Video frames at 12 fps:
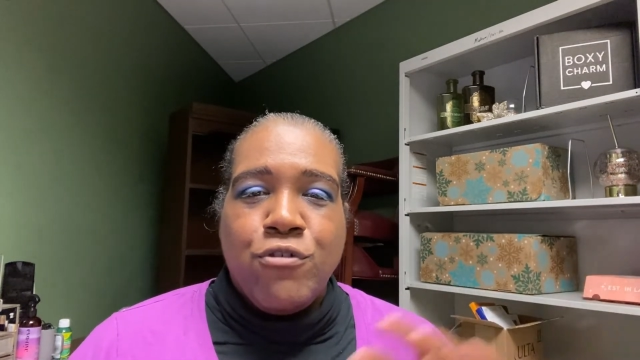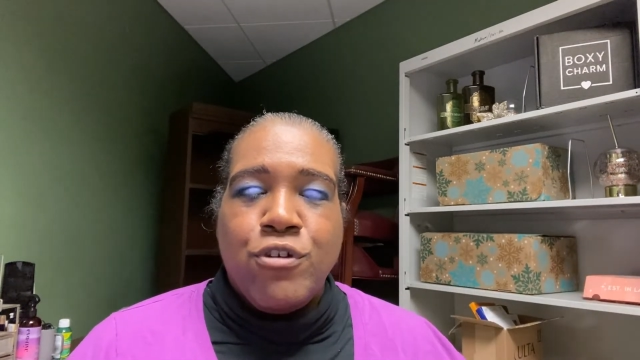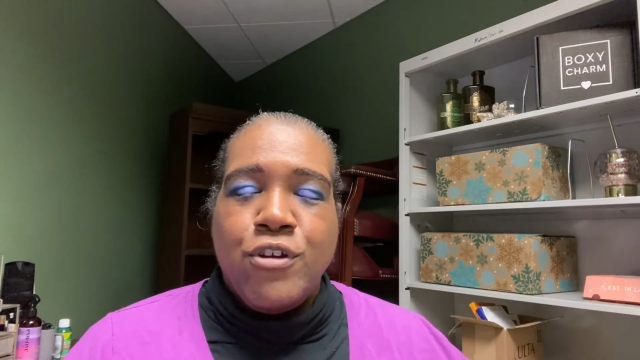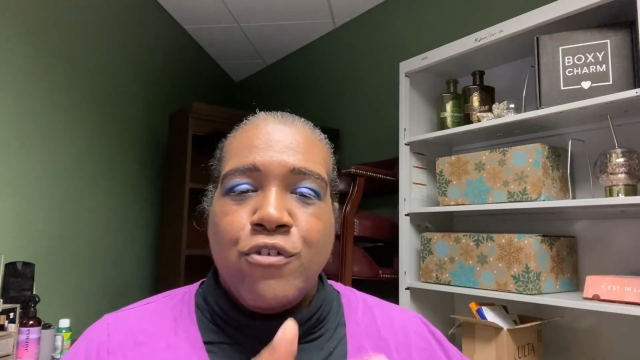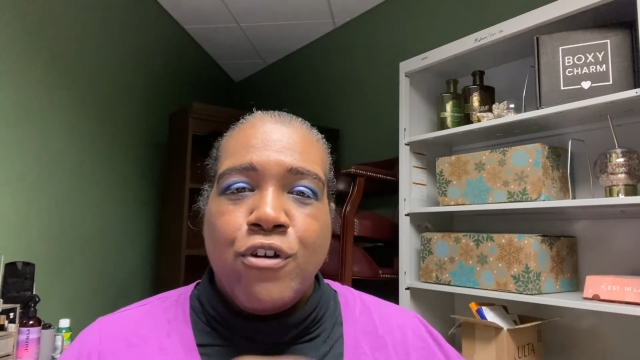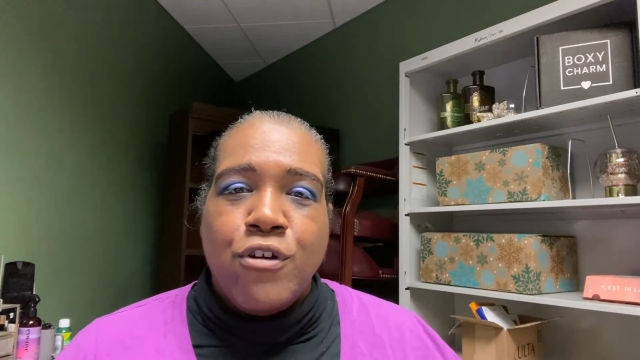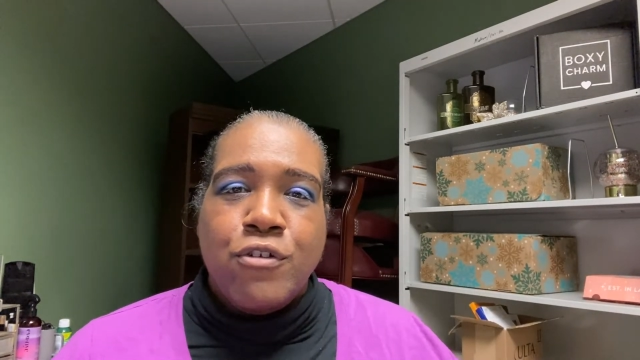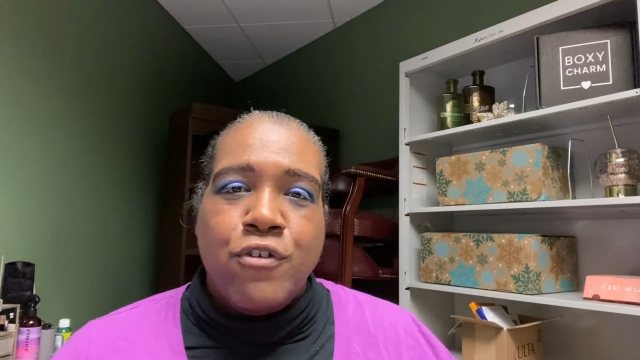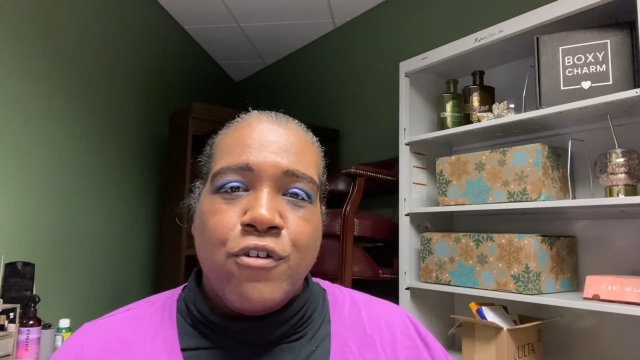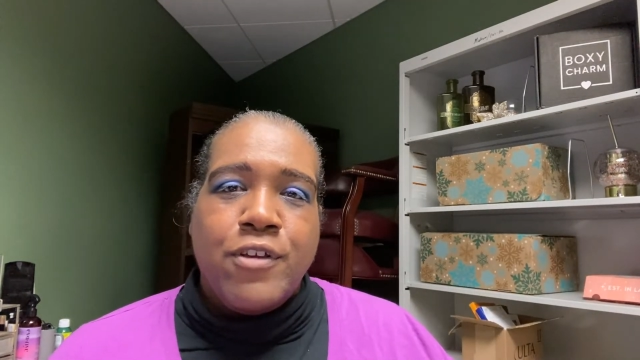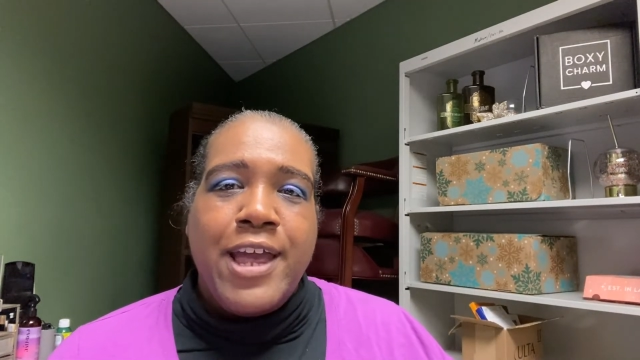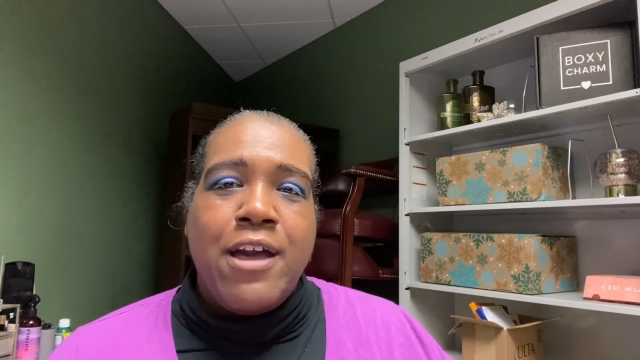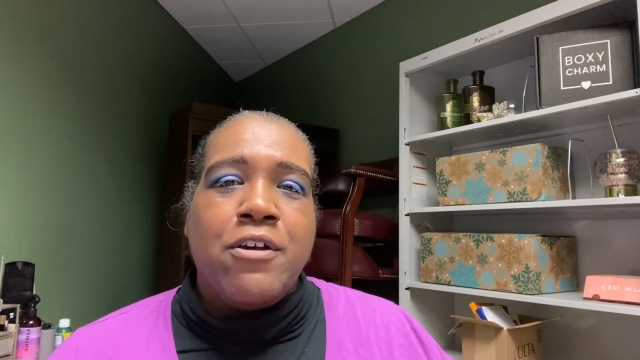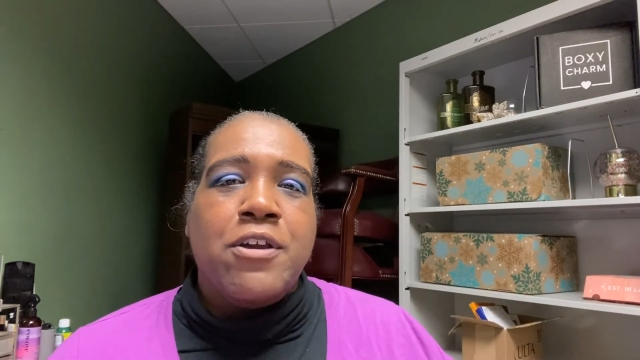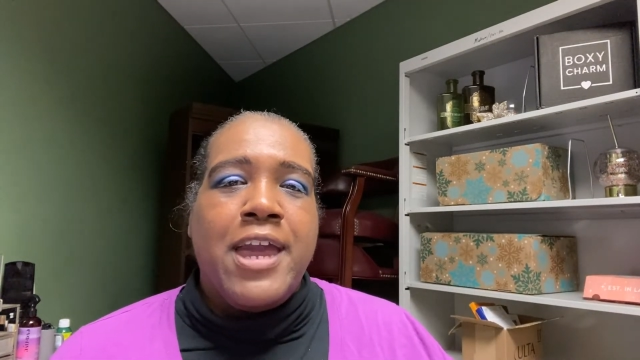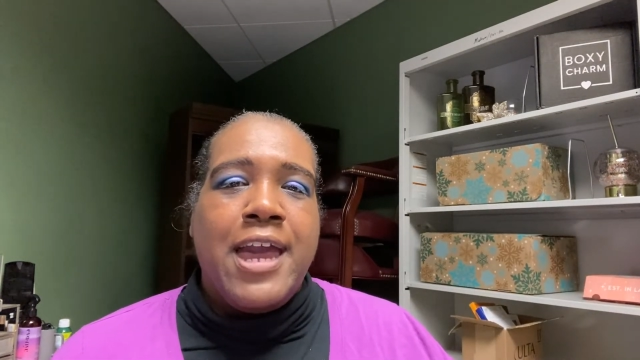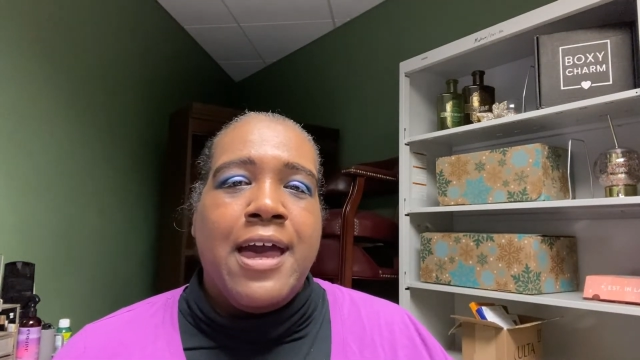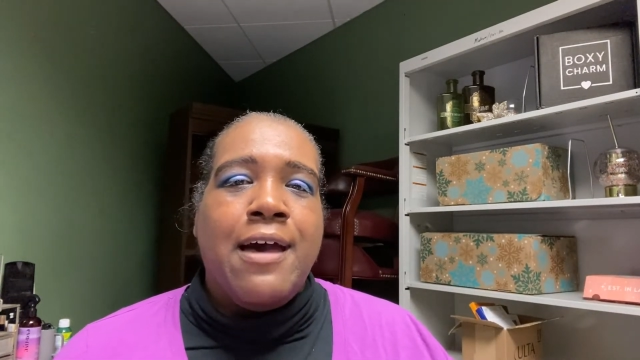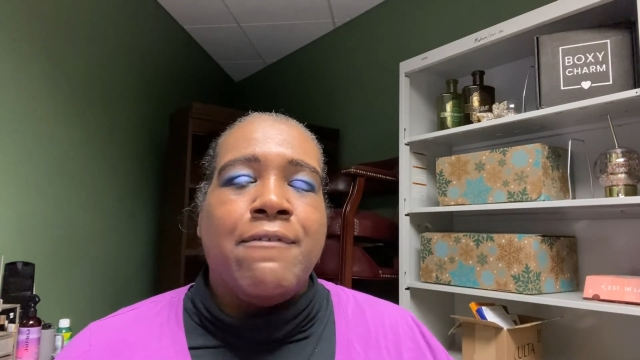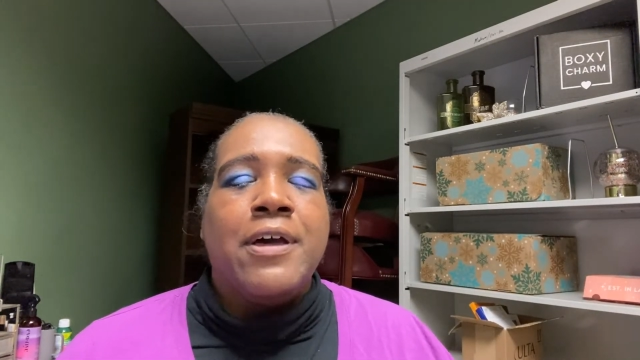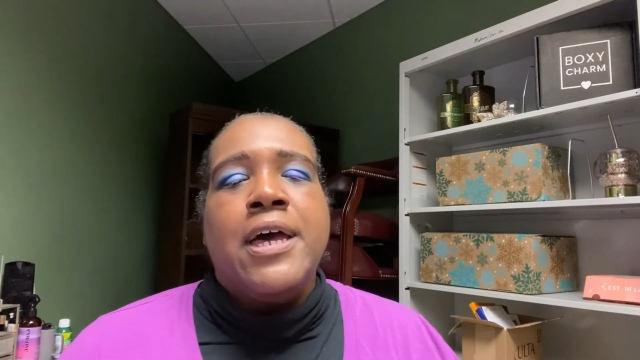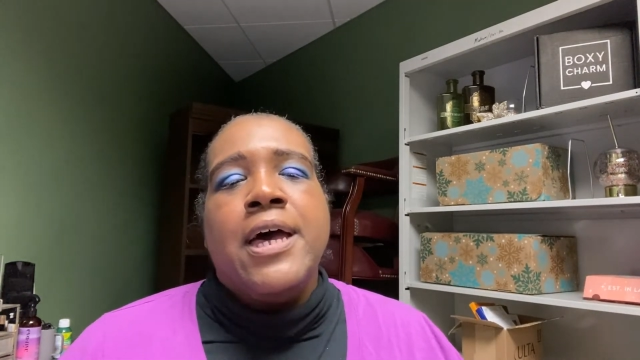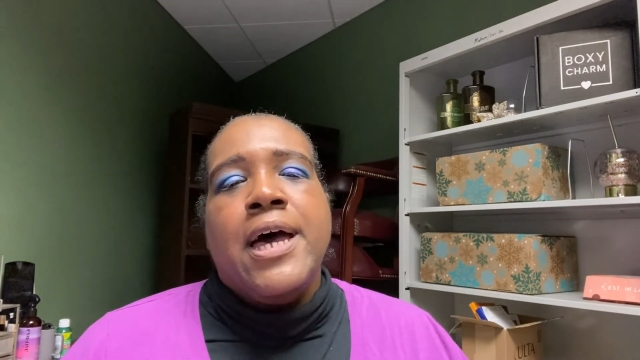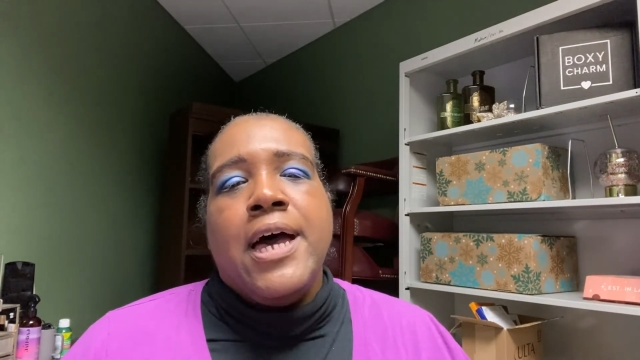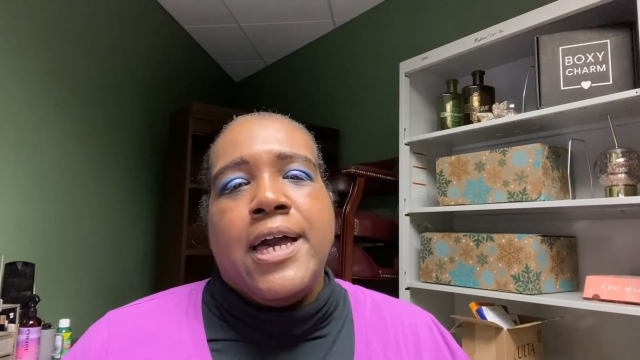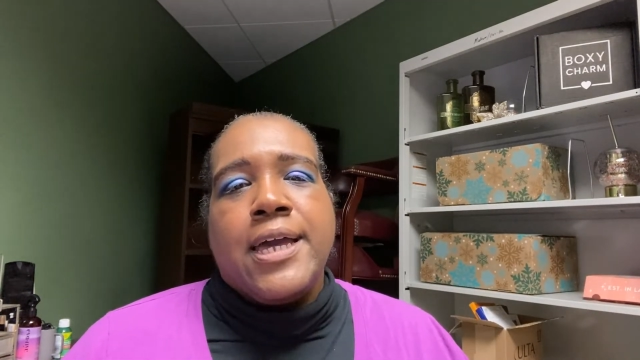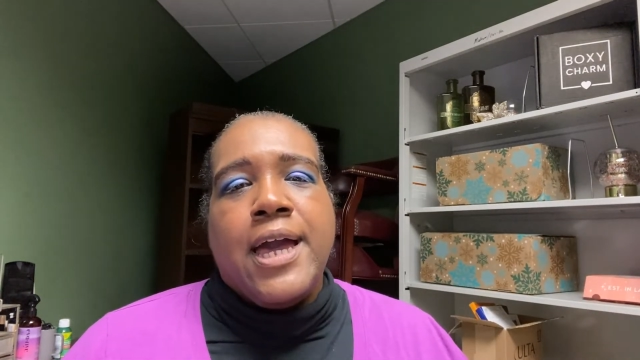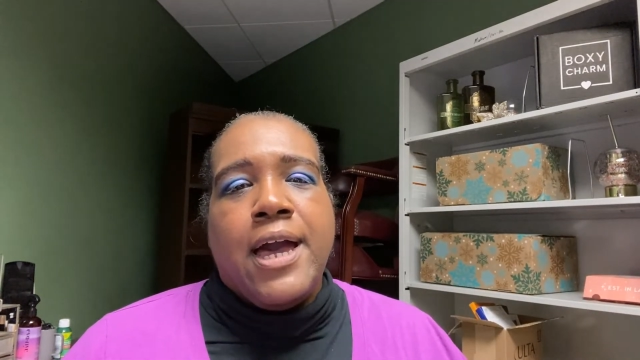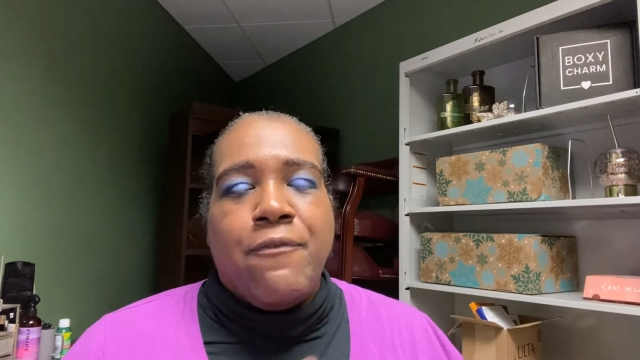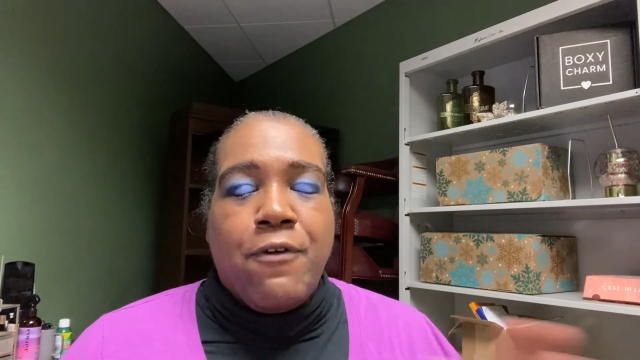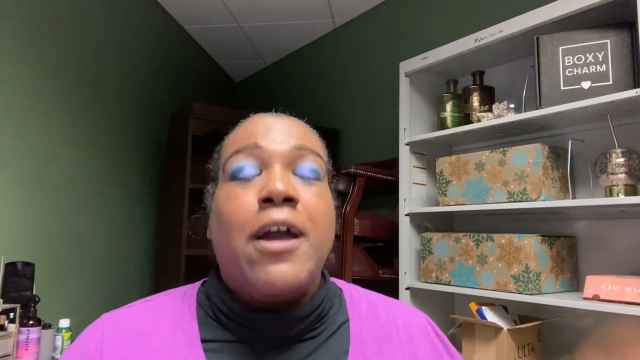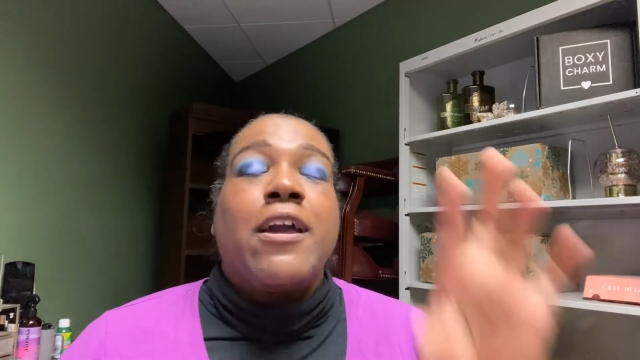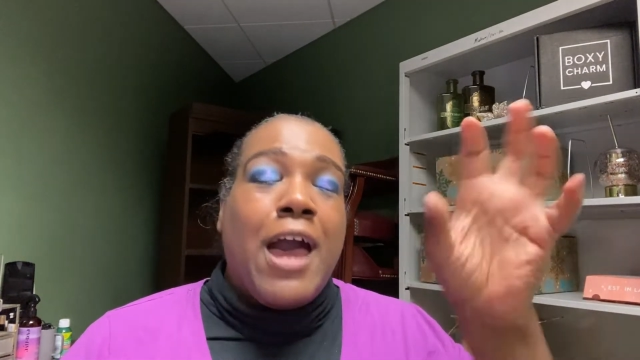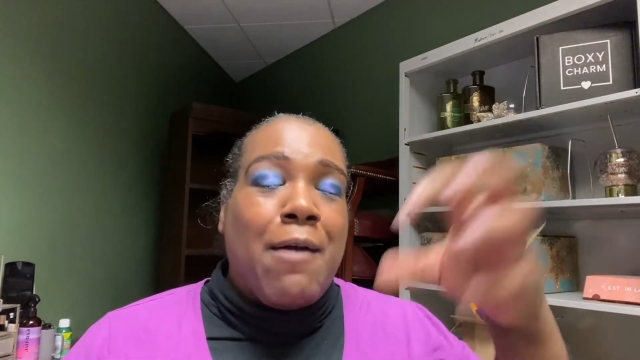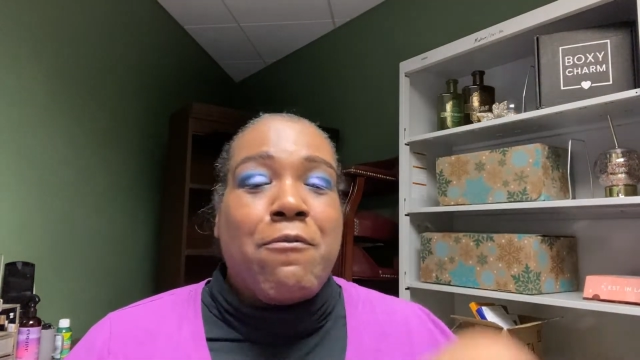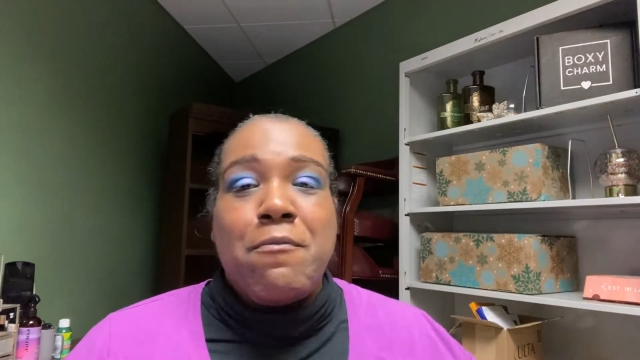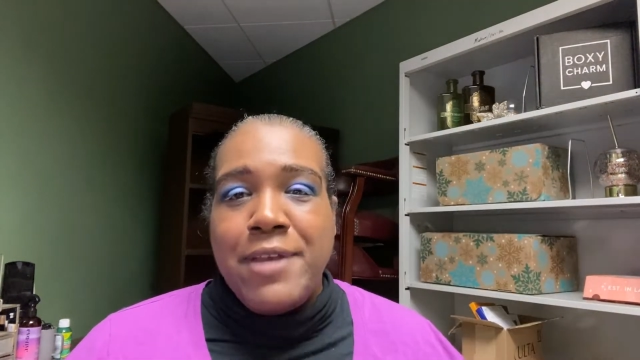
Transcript: and you turn out you have a cop from